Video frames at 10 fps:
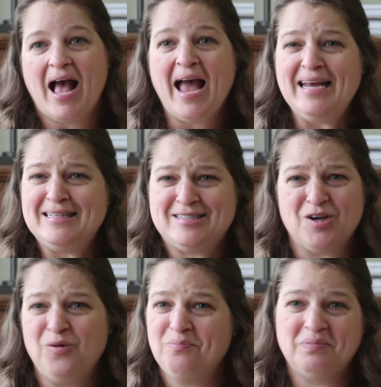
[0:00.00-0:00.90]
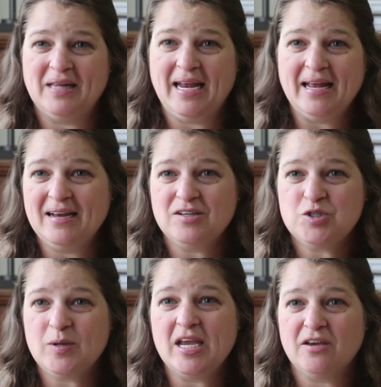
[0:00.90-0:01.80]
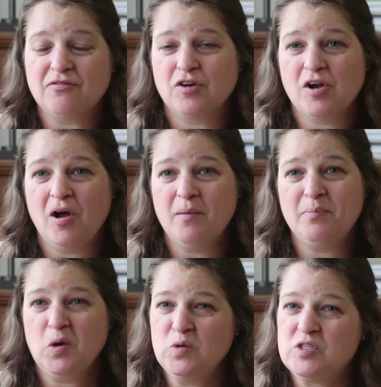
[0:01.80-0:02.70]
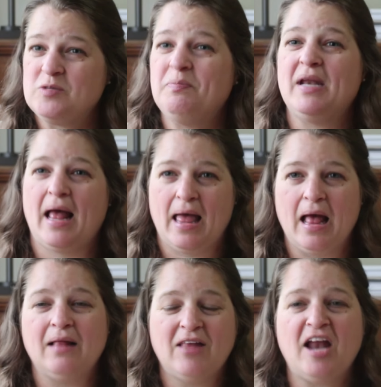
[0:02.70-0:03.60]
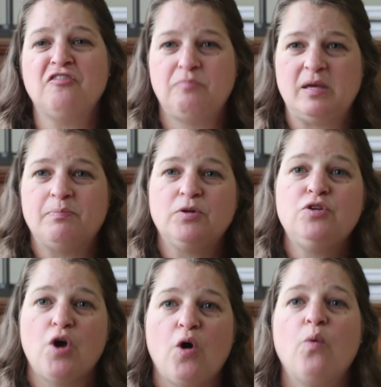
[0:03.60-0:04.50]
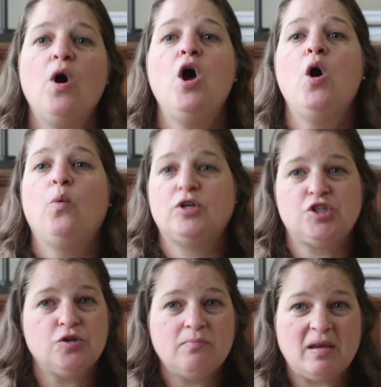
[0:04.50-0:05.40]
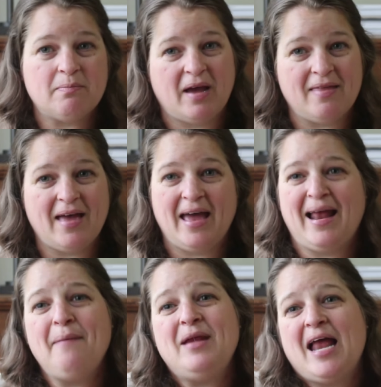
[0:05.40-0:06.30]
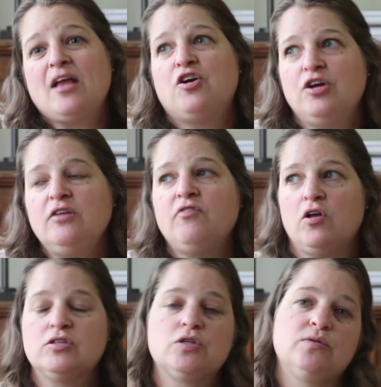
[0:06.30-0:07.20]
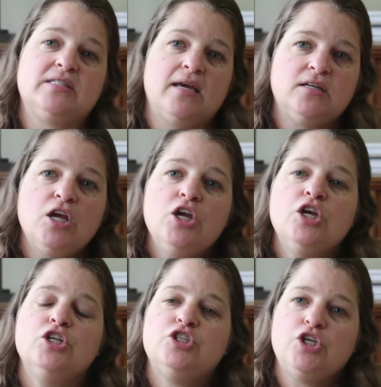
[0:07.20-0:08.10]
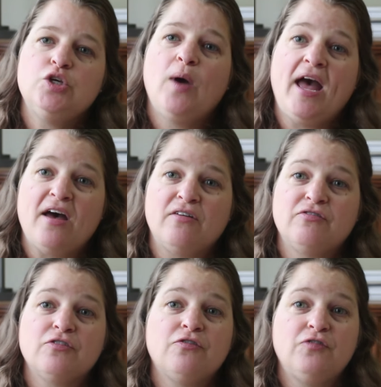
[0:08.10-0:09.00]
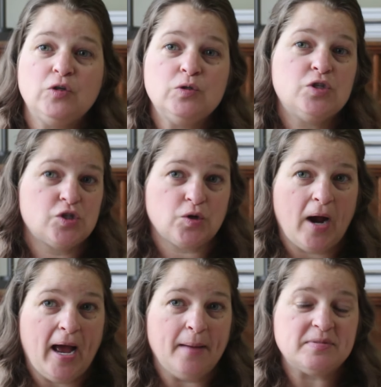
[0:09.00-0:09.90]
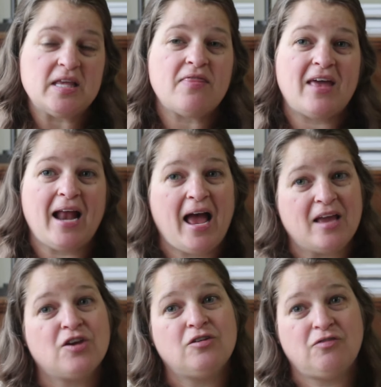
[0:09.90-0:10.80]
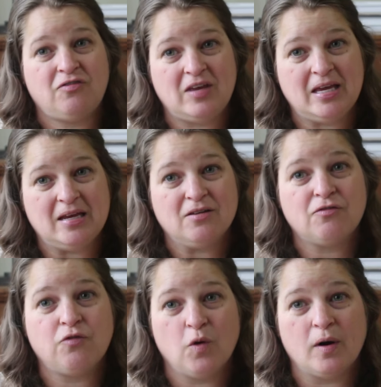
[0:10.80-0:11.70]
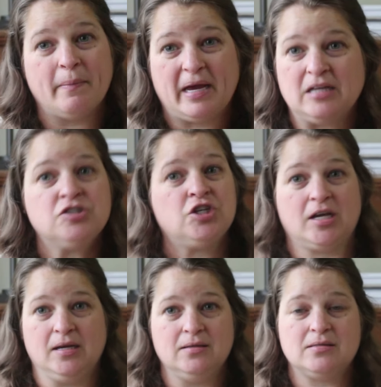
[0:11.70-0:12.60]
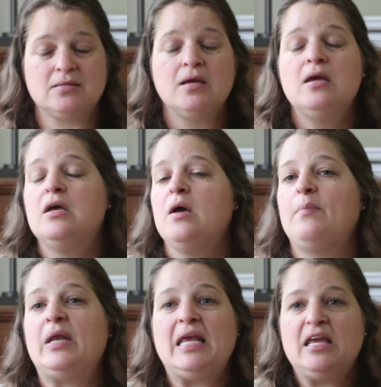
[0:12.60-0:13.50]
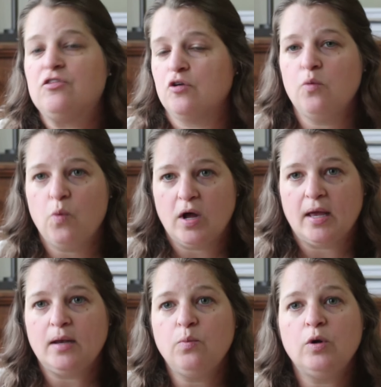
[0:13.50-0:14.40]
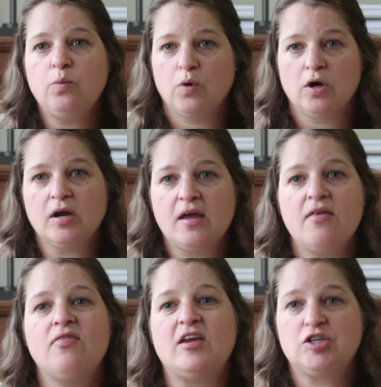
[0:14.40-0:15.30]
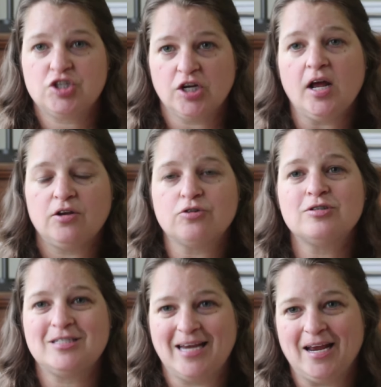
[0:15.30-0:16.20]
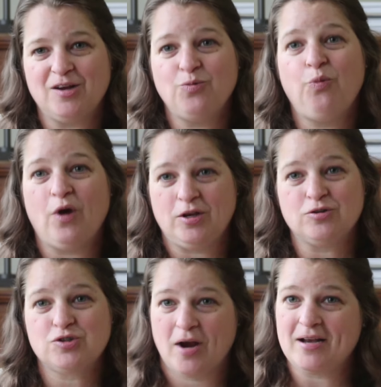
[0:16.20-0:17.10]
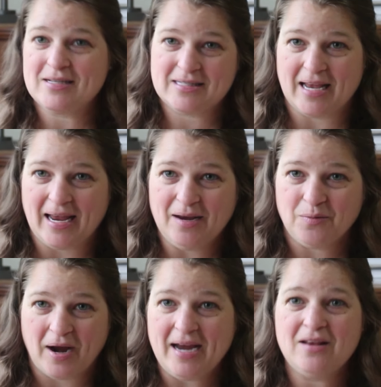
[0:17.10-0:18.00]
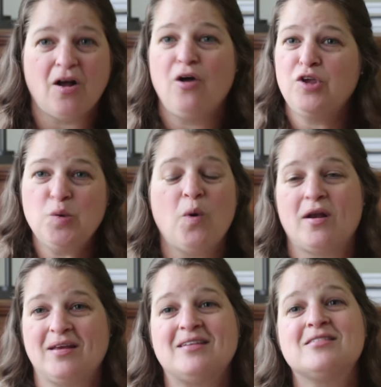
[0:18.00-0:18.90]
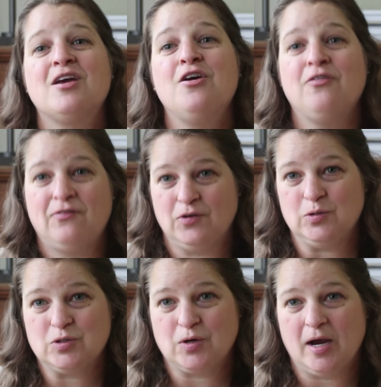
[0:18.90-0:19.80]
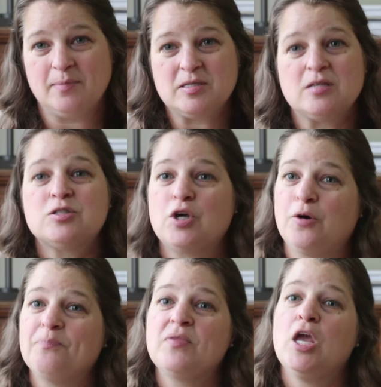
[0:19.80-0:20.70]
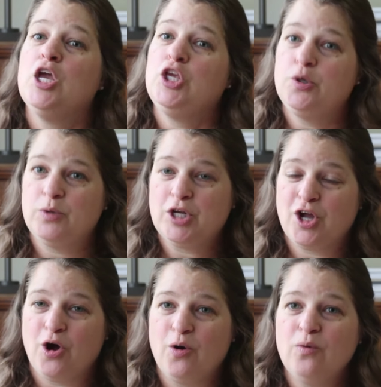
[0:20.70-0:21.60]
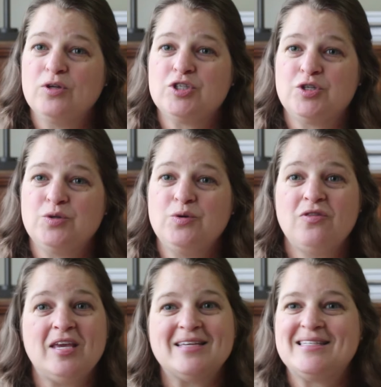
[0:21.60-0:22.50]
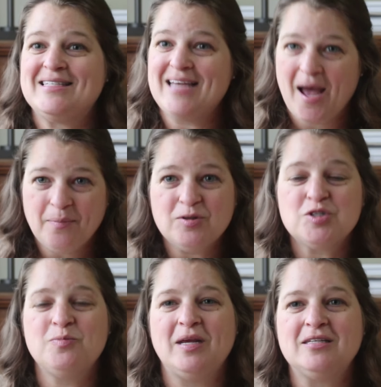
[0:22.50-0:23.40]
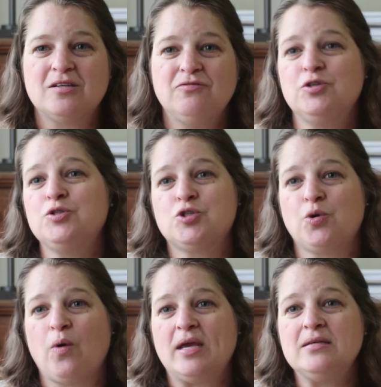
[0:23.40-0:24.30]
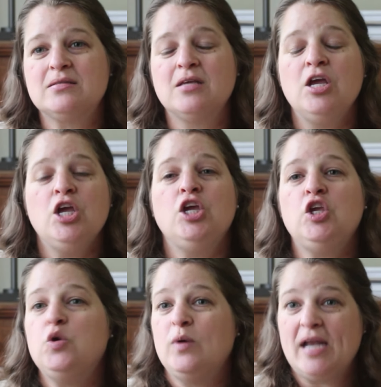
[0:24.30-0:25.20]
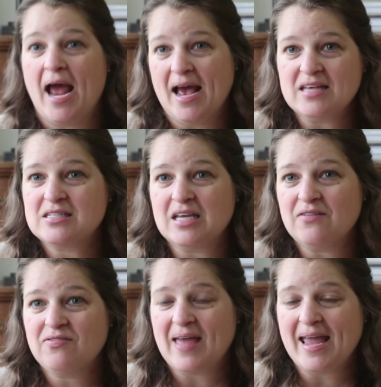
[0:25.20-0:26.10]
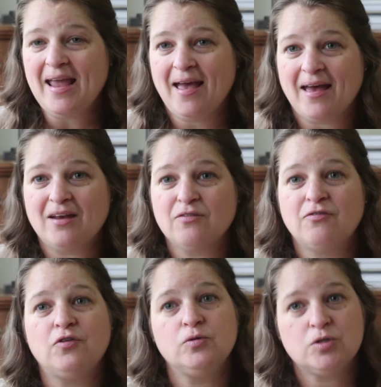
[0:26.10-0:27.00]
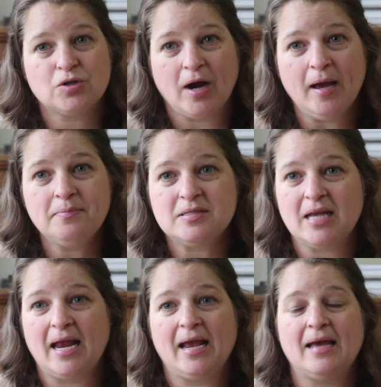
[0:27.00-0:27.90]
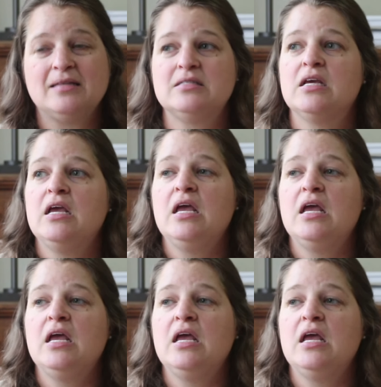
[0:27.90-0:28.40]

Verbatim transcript: I don't plan on doing it for compost, but a lot of people know what you mean by that. I mean, I could have also said, do you have food scraps that I could feed for my chickens? But either one would work. They should understand what you're trying to say, right? All you want is food scraps. So you would go to the establishment of your choice. You would ask if they had food scraps, and